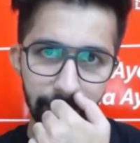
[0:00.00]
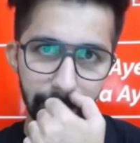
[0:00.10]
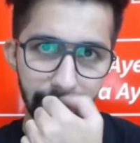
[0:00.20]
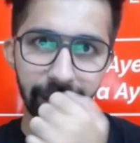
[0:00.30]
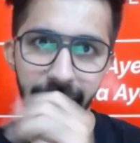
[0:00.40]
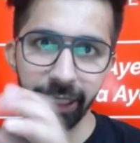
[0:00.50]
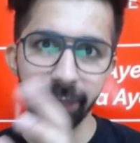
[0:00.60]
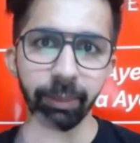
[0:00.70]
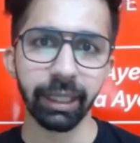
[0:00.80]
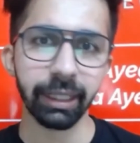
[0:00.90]
Okay, let
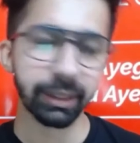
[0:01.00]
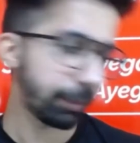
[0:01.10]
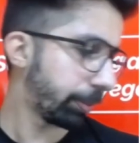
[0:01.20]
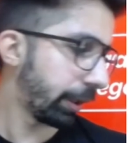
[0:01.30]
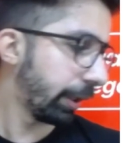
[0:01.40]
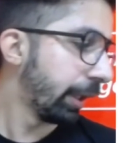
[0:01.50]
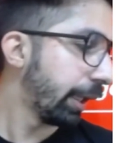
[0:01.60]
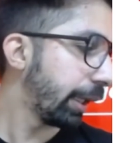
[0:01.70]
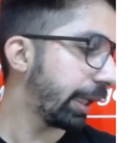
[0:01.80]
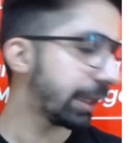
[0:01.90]
me make it simple.
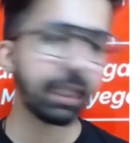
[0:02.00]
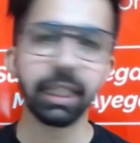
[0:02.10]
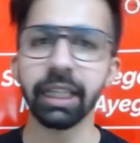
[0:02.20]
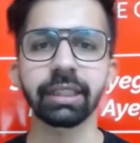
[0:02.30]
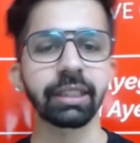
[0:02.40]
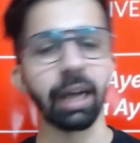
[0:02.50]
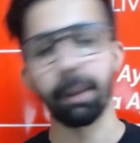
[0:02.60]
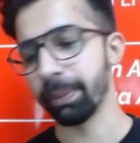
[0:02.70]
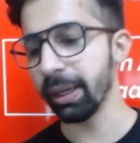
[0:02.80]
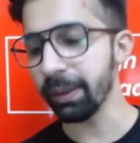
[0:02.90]
Let's take an
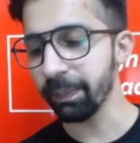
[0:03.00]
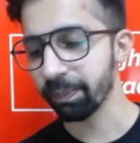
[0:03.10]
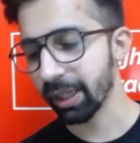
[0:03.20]
example.